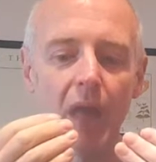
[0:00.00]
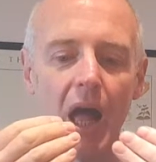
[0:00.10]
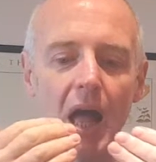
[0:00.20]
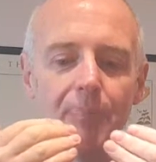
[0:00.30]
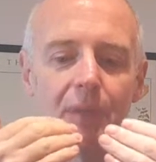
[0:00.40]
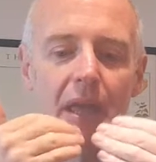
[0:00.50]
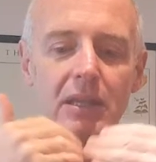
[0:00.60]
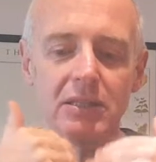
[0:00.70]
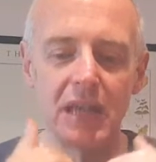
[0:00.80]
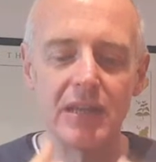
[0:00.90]

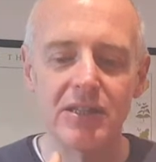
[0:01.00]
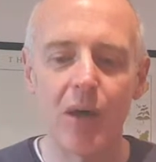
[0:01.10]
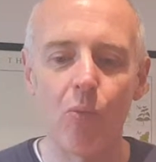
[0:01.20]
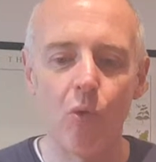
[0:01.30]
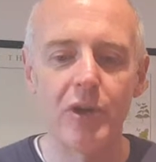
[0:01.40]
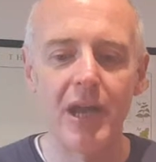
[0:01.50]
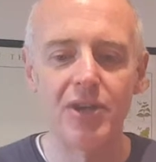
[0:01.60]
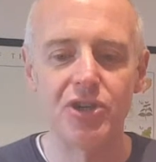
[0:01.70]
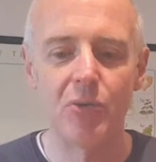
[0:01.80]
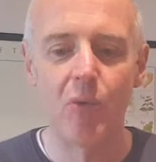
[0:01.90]
it's that wood
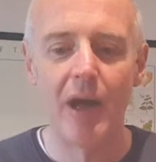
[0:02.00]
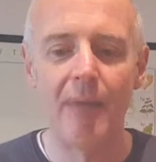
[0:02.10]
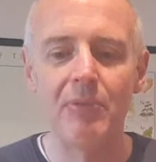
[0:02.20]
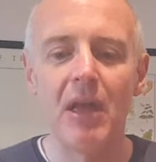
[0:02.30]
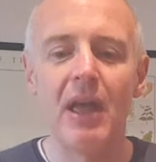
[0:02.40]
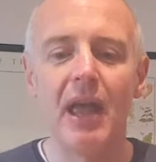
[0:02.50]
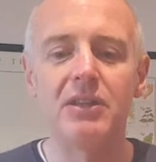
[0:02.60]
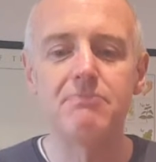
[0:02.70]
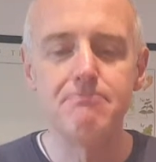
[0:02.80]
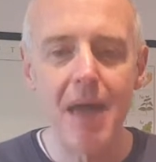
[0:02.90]
aging where
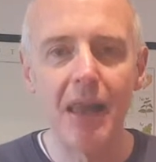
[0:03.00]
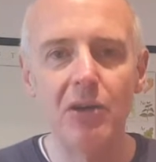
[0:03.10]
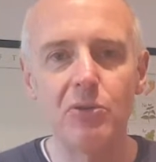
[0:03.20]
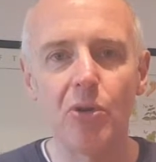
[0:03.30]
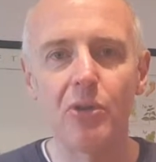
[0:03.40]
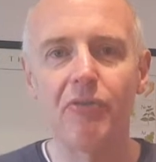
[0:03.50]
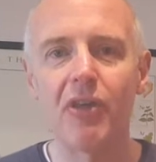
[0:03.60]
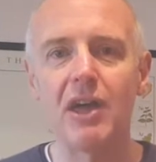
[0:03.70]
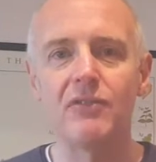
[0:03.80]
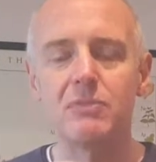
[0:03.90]
it's mellowed all the
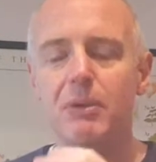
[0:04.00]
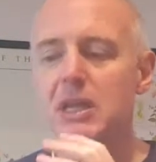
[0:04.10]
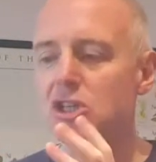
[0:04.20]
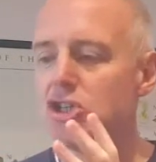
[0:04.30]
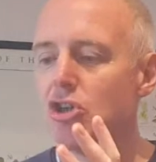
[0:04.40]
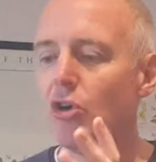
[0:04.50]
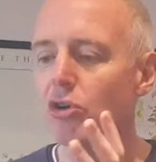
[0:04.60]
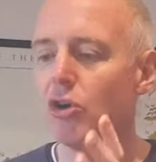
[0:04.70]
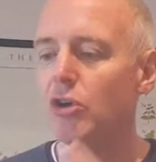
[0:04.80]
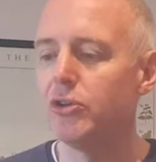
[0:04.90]
flavours, but it's
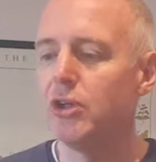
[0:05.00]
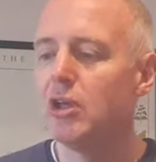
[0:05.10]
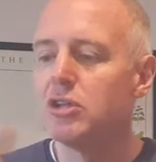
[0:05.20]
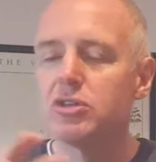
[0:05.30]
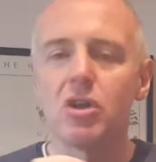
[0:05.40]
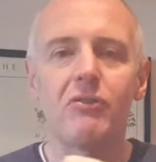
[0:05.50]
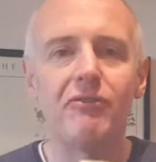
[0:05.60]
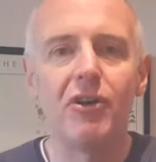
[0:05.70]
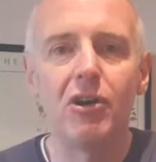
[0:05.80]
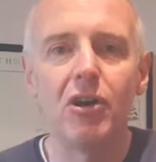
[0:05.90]
not gone so
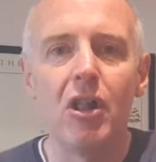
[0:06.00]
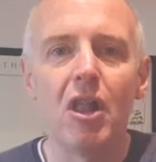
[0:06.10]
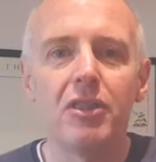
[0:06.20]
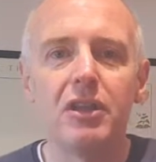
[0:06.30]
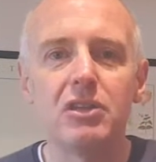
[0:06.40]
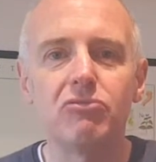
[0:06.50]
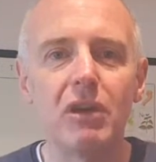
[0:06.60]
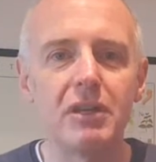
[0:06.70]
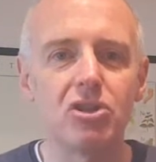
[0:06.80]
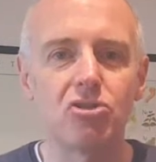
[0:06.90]
far that it's
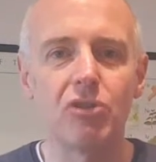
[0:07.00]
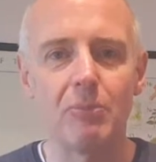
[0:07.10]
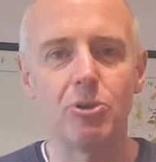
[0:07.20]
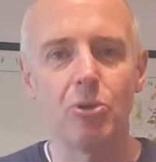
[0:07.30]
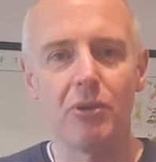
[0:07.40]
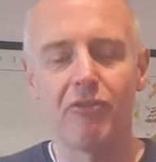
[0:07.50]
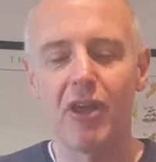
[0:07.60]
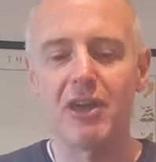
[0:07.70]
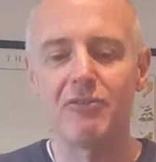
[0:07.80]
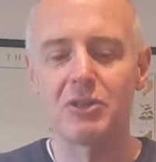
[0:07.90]
really stripped all the
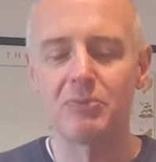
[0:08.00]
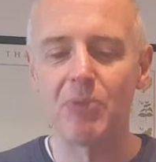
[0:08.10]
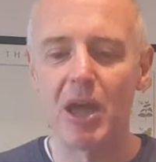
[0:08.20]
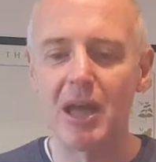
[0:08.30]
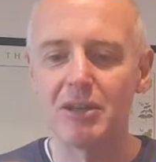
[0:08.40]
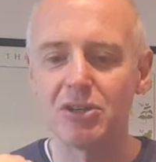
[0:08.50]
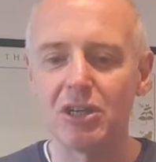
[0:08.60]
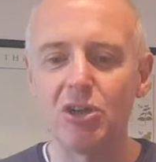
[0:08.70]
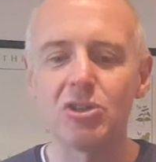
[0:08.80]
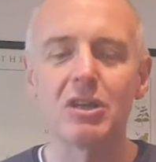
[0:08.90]
flavours and
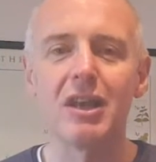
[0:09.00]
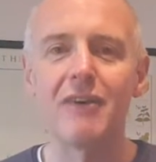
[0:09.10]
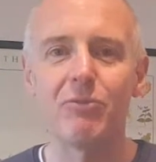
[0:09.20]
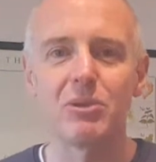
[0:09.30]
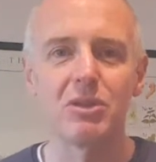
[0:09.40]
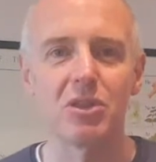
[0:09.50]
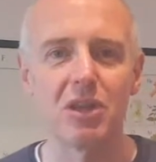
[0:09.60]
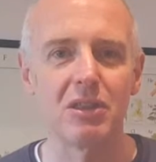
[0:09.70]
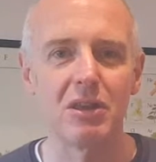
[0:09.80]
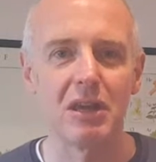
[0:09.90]
you're just left with
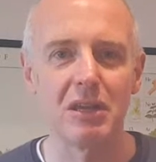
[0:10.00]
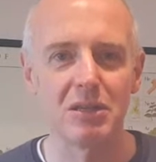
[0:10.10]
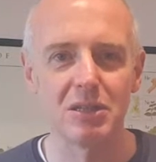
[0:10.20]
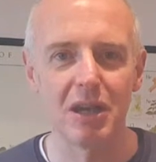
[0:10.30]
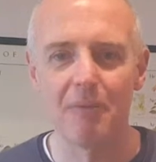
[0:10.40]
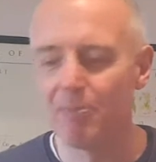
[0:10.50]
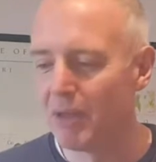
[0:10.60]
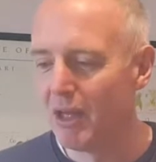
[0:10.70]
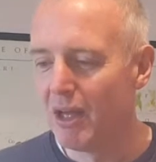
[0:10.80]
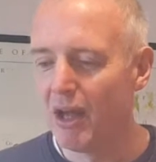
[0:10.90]
something that is
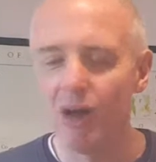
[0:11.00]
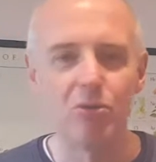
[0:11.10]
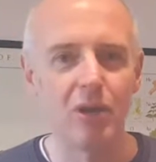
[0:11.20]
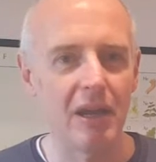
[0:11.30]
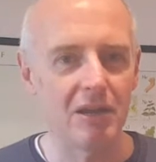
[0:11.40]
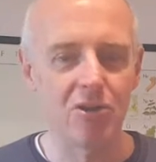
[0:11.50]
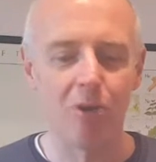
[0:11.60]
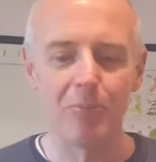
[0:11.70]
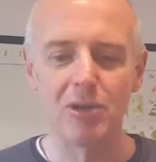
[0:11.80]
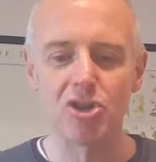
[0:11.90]
oaky and
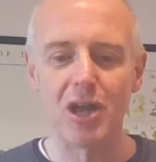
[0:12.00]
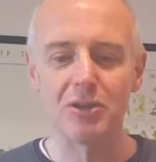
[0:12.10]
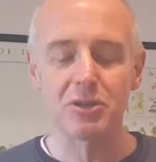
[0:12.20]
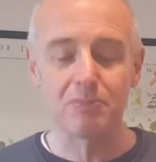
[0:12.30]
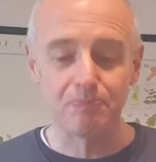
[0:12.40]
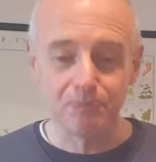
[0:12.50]
not much else.